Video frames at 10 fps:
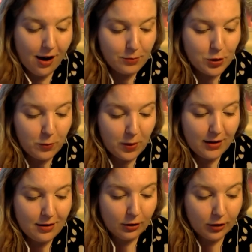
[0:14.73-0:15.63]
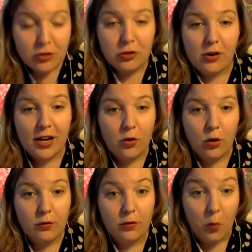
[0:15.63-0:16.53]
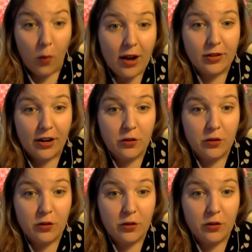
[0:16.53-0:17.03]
You've been a lecturer at York for a while now.